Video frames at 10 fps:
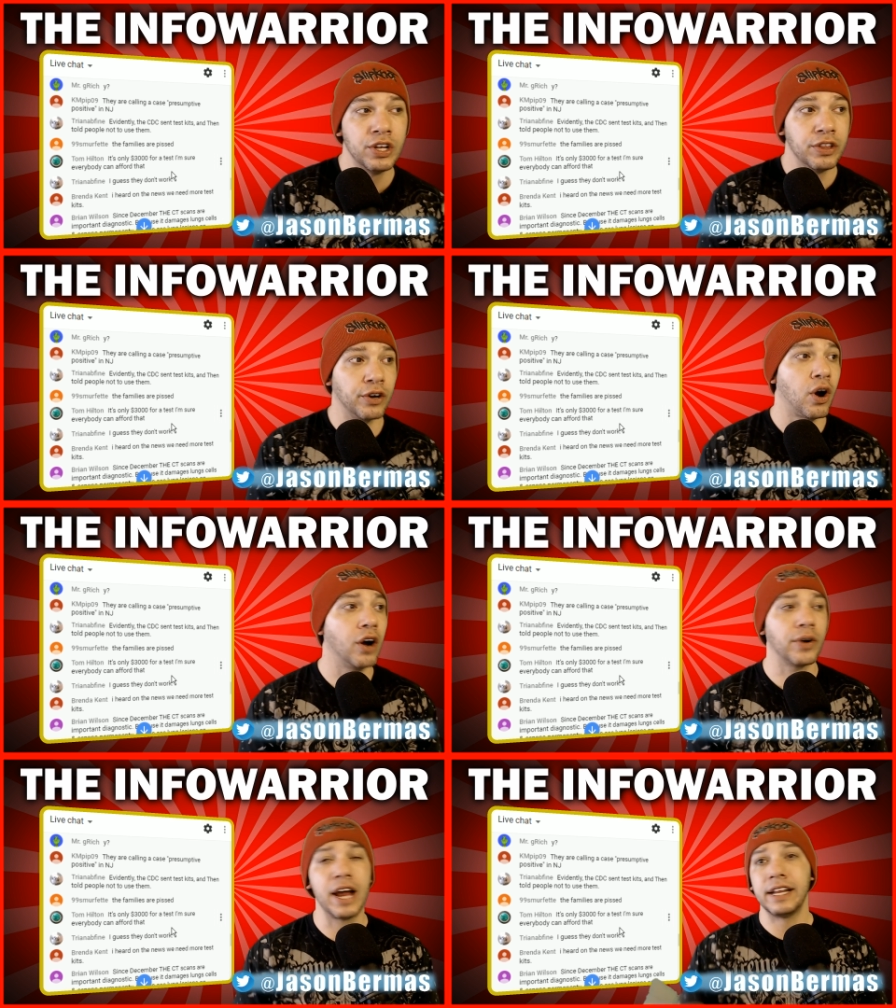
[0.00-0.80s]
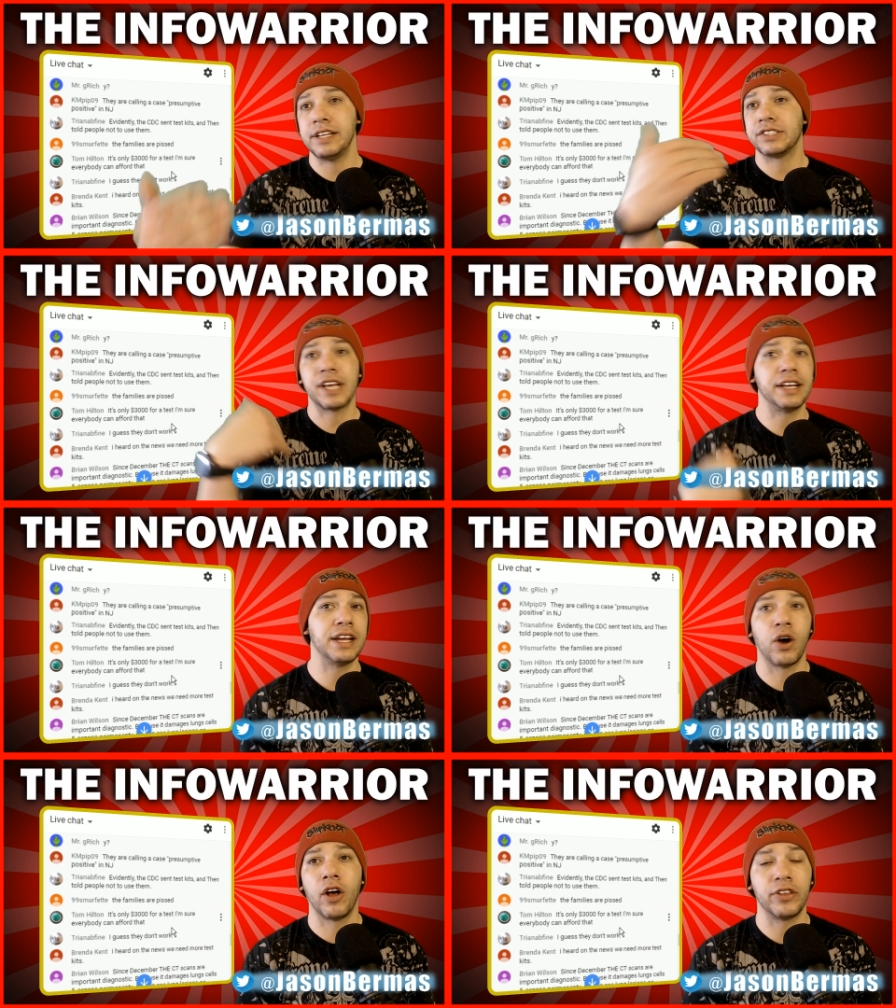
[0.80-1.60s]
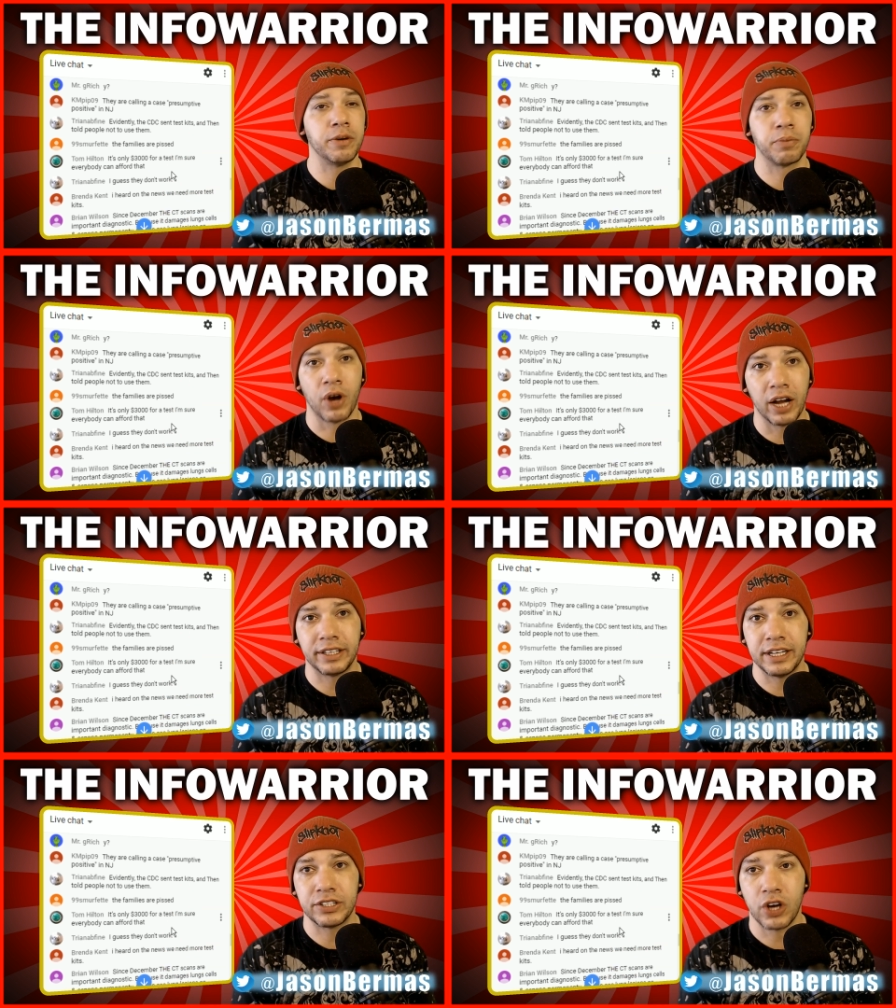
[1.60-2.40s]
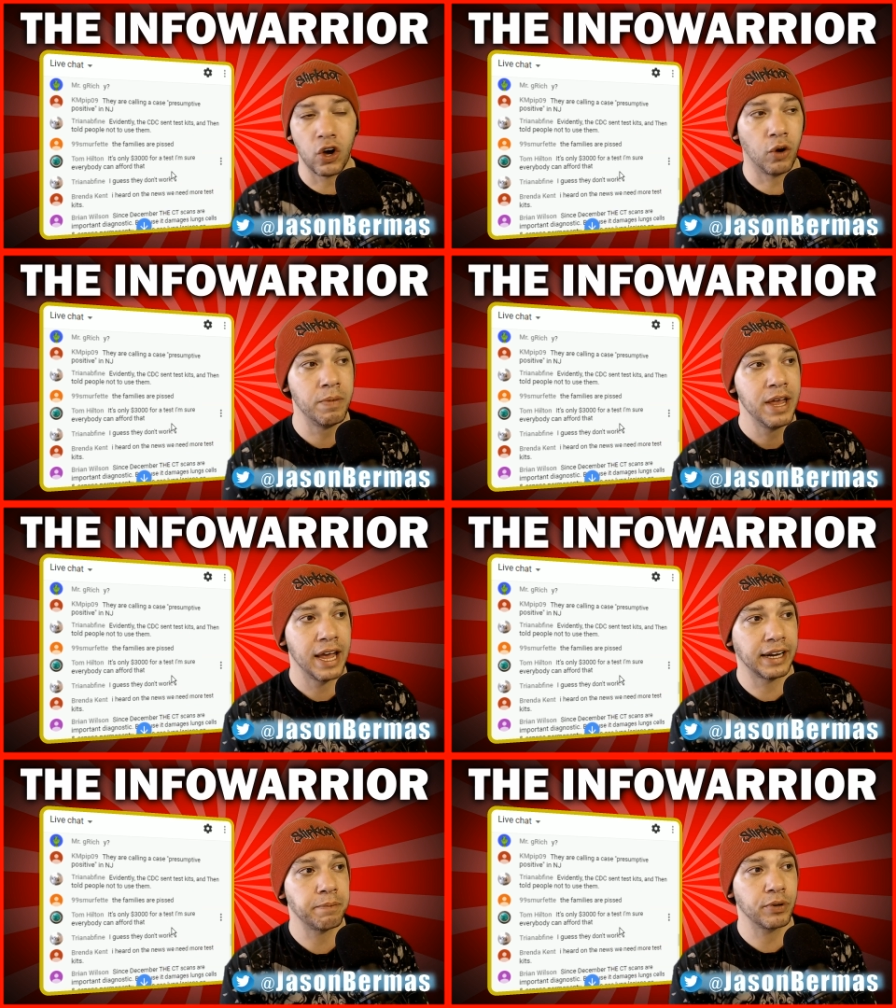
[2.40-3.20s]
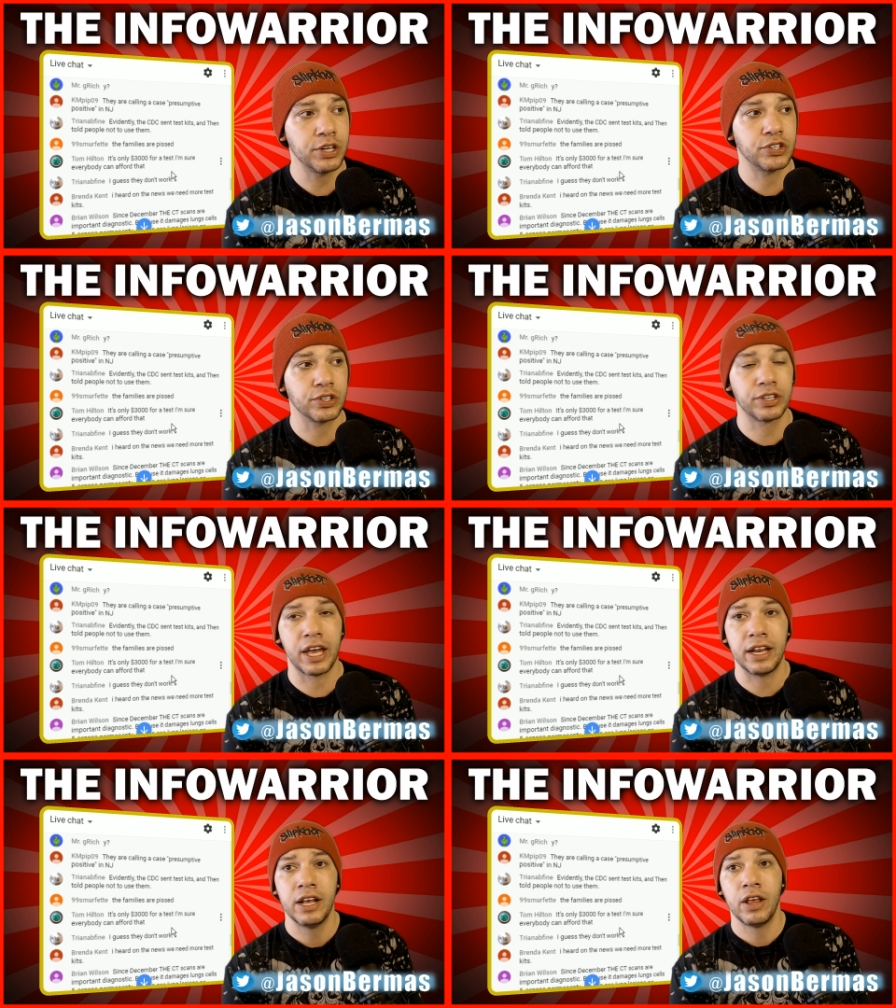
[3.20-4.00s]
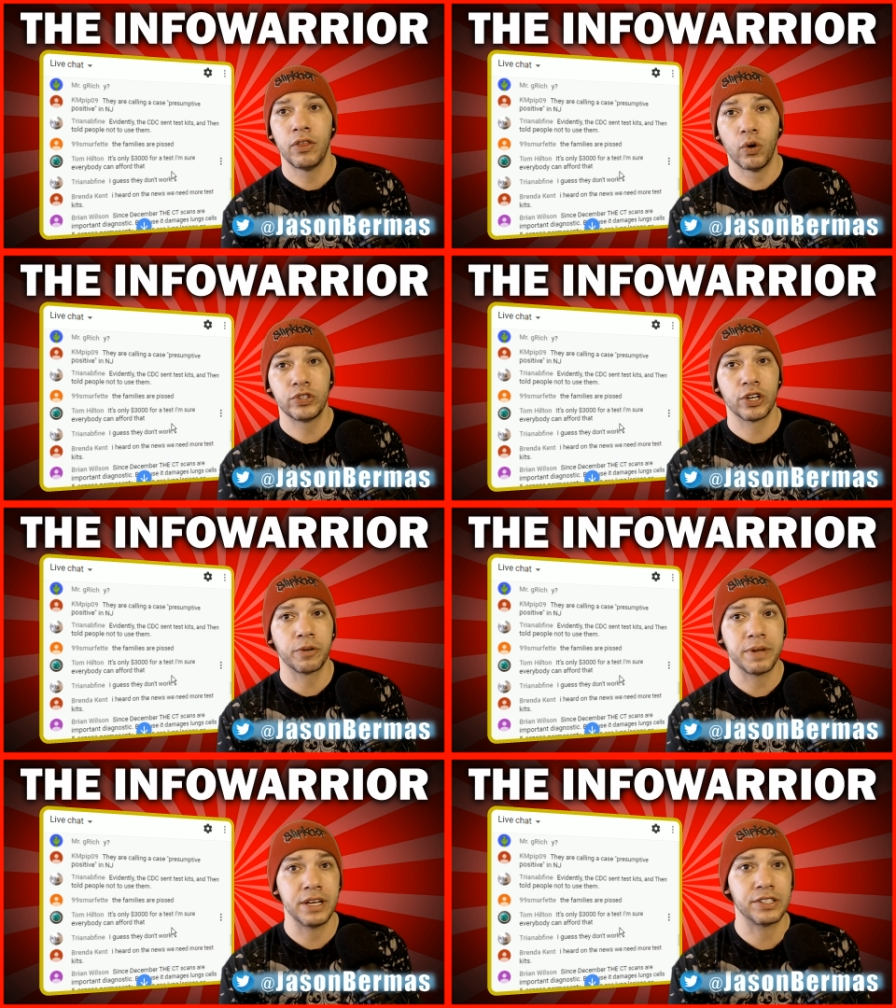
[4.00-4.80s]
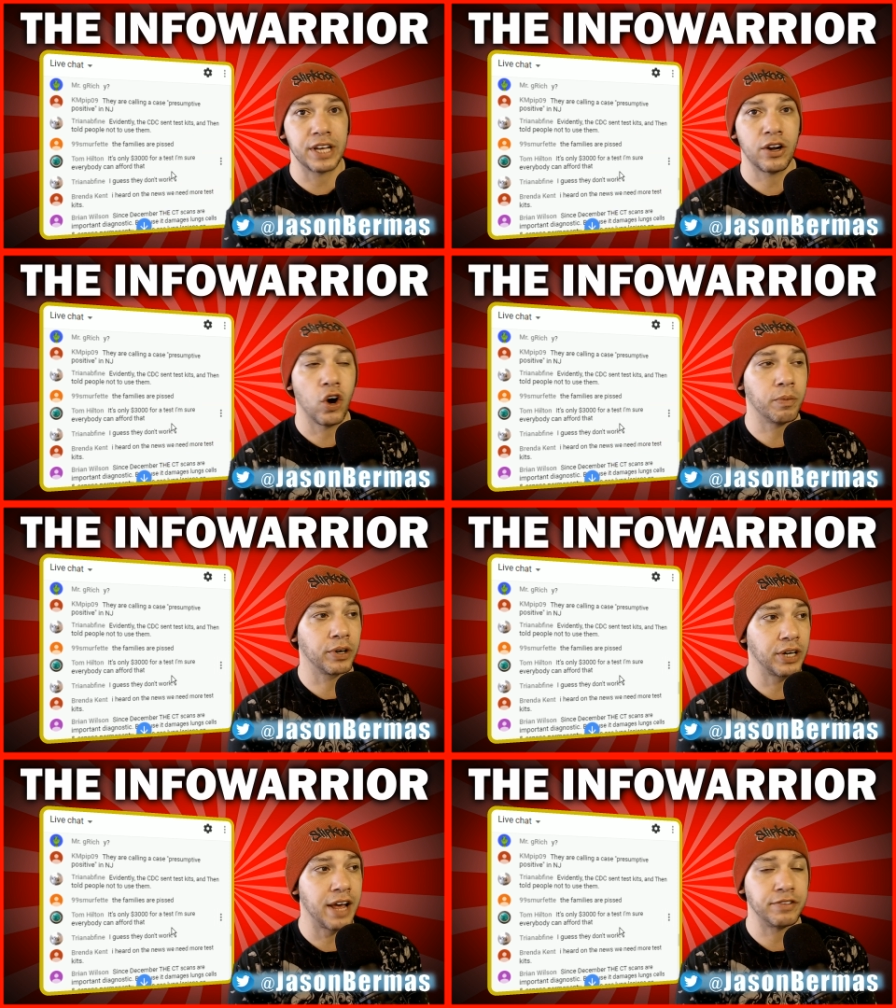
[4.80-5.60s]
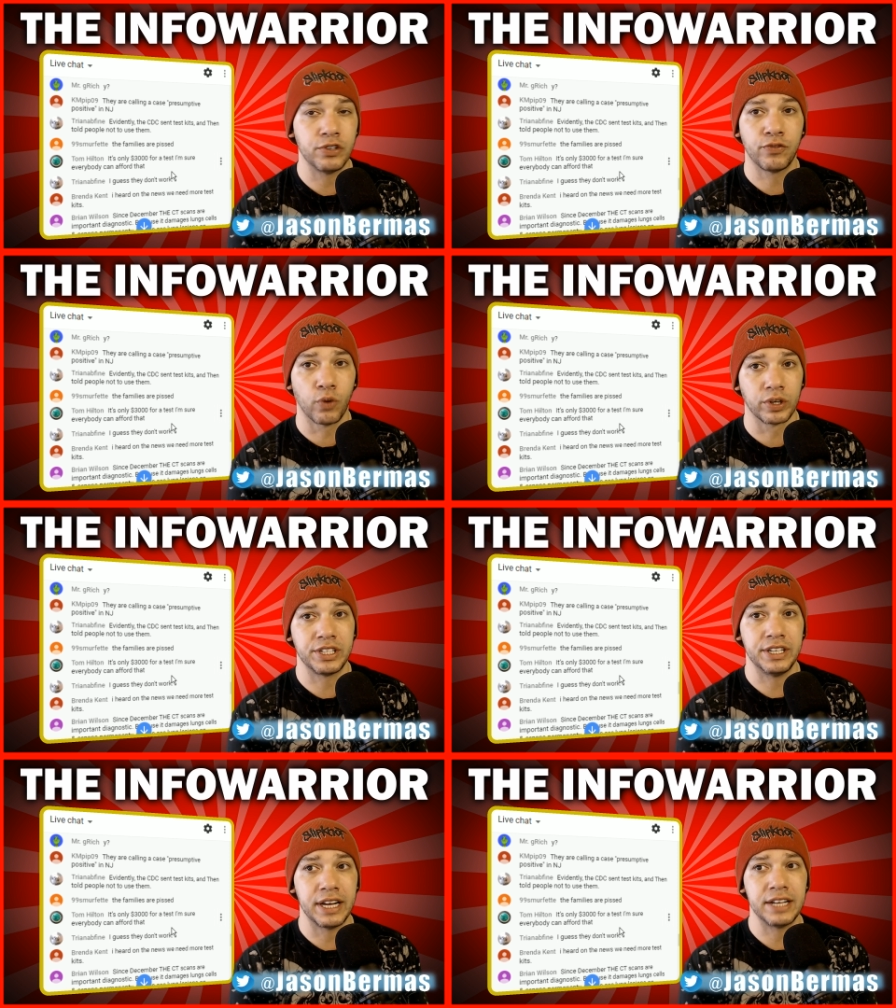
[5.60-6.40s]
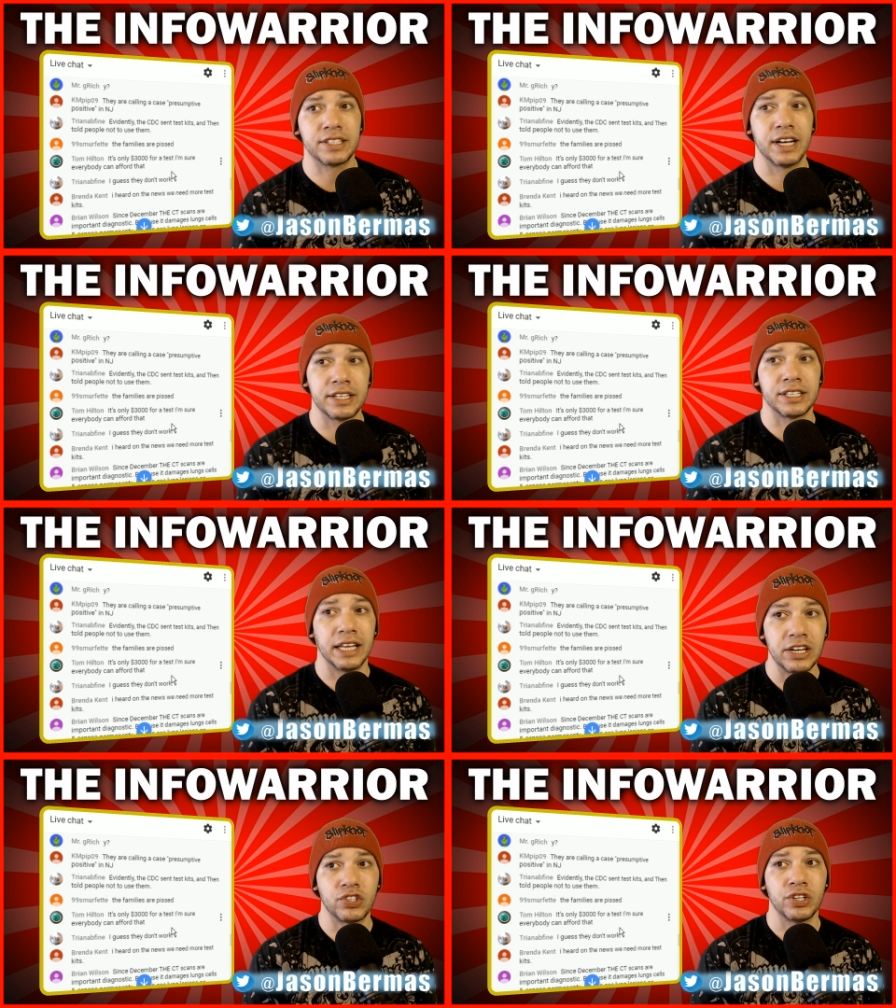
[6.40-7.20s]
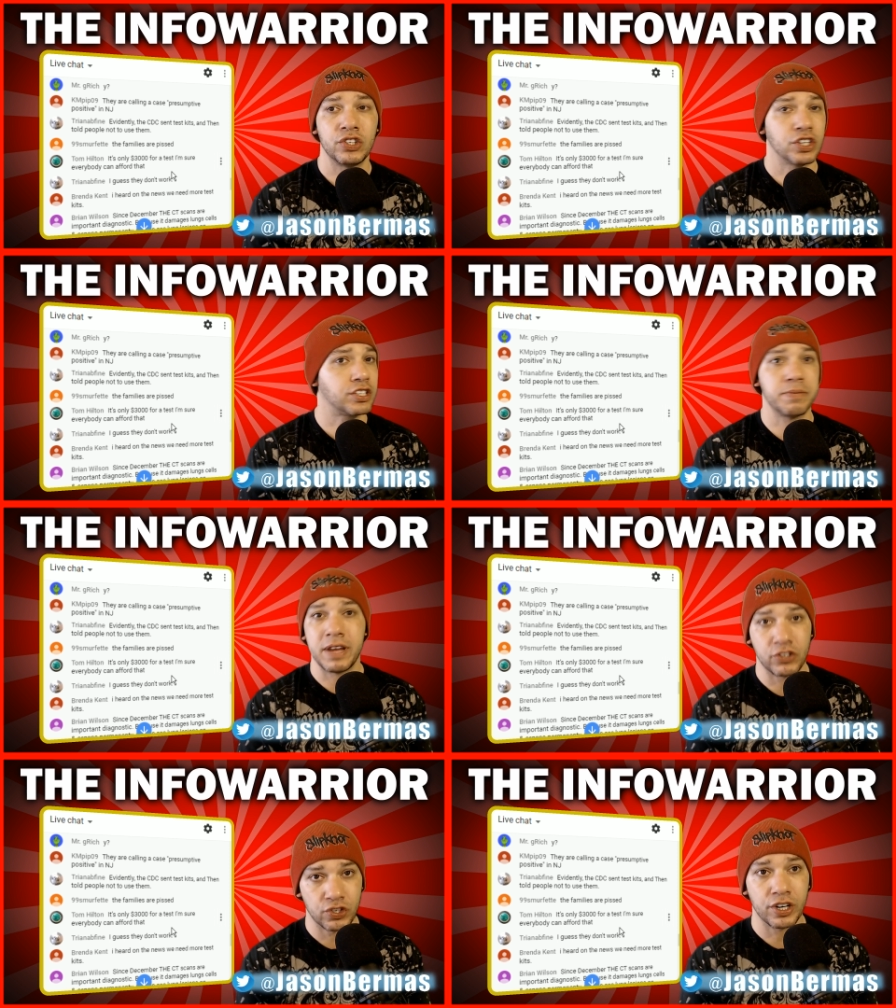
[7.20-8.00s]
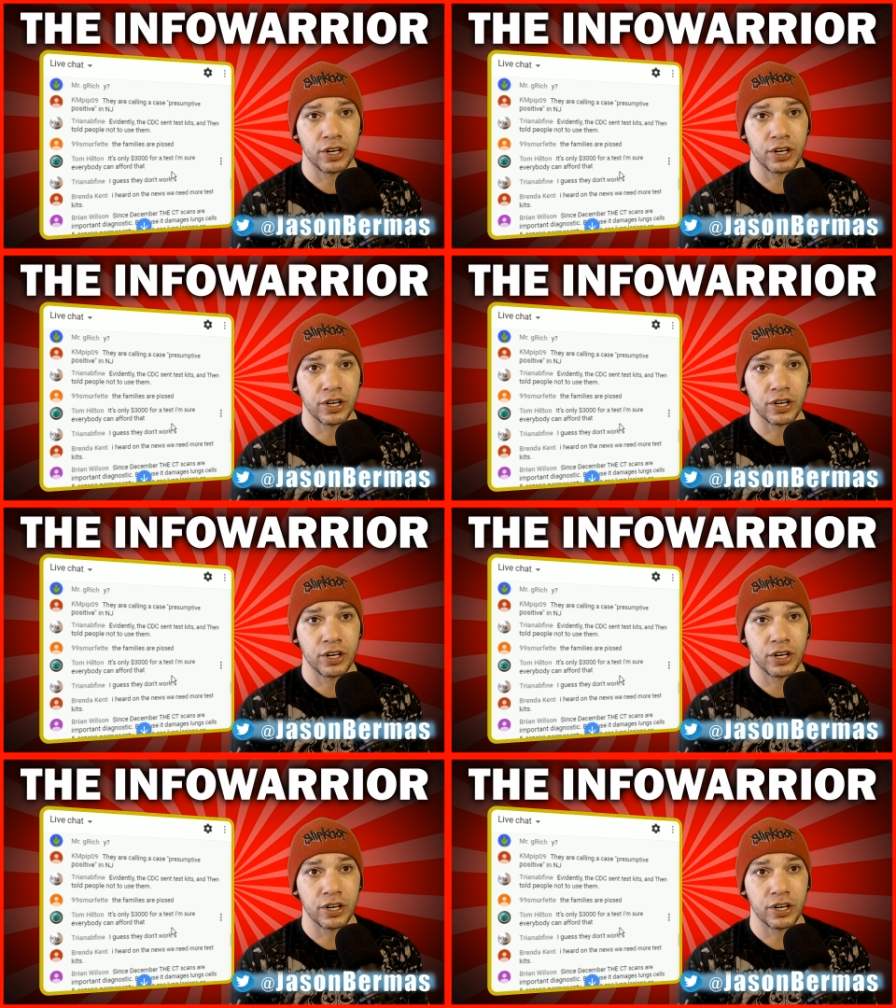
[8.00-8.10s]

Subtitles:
They're already sending all the abroad kids home, and I'm pretty sure that those that are being sent home are going to have to do 14 days in isolation just to make sure.